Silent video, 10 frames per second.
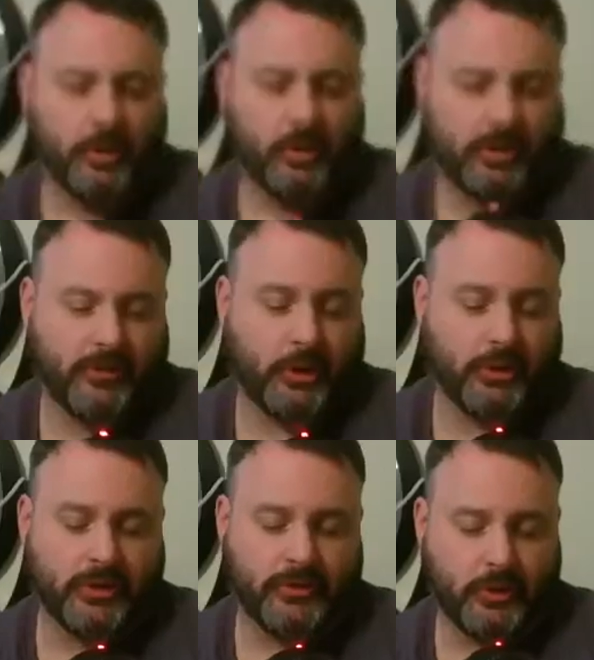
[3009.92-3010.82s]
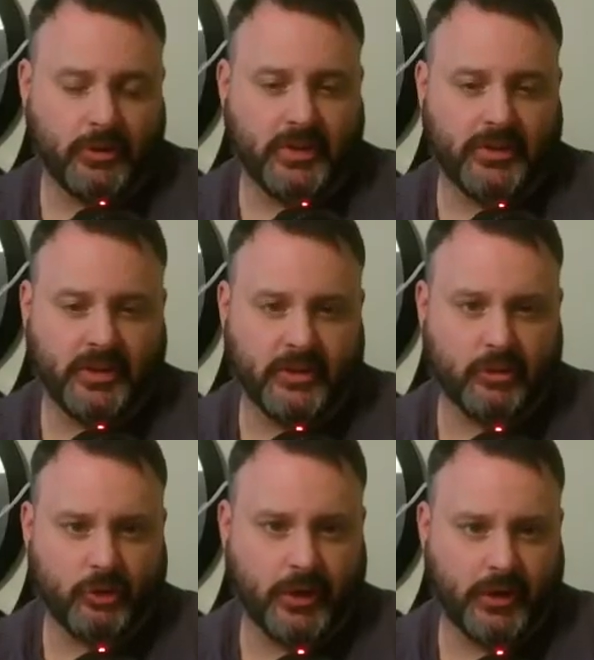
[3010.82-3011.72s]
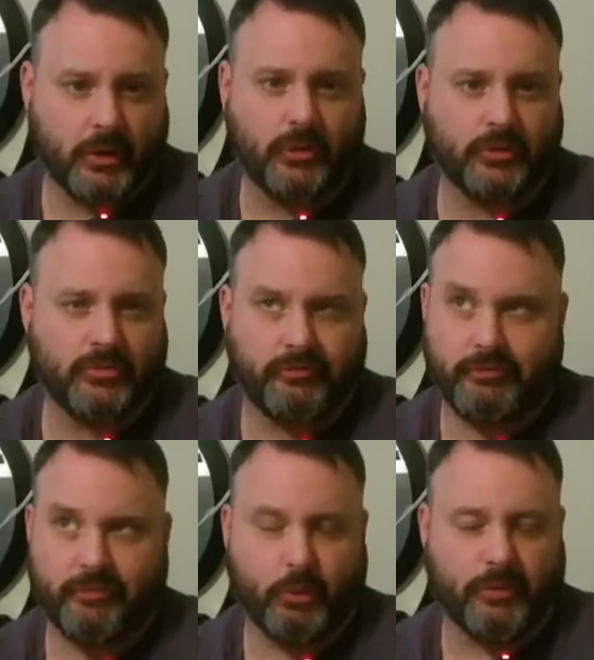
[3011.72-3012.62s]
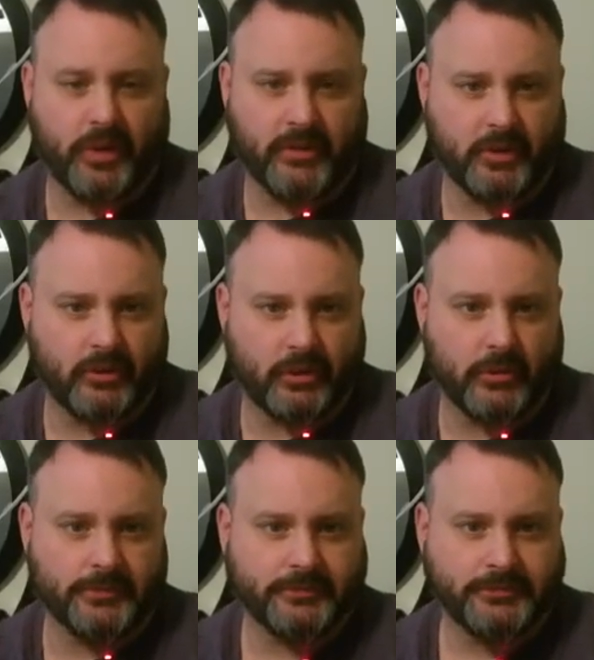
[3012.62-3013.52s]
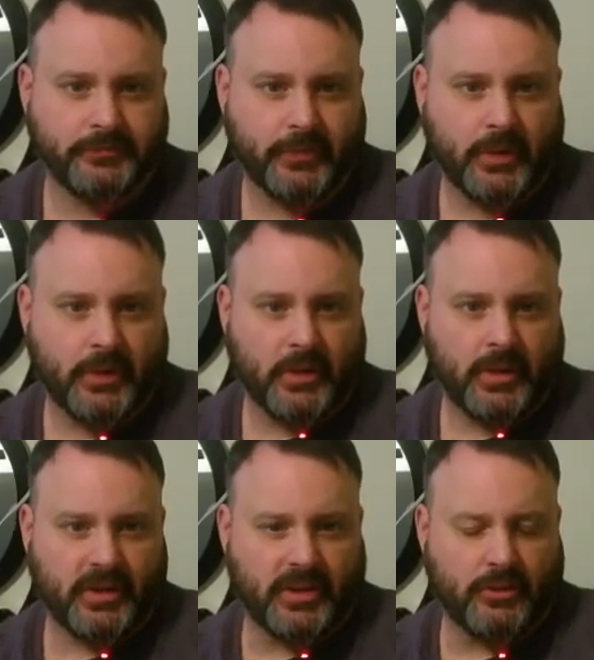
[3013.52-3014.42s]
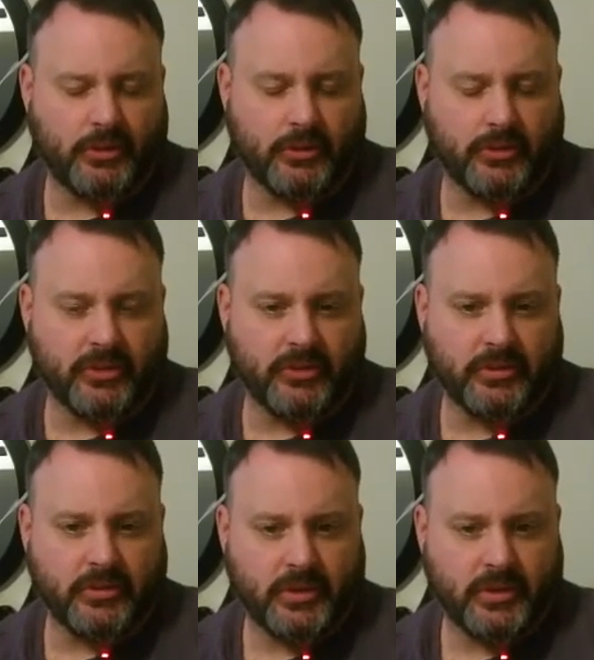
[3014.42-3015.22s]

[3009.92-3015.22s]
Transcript: can Toffoli. Toffoli led the league in shorthanded goals 4 or 5 years ago. Yeah. In like his third season.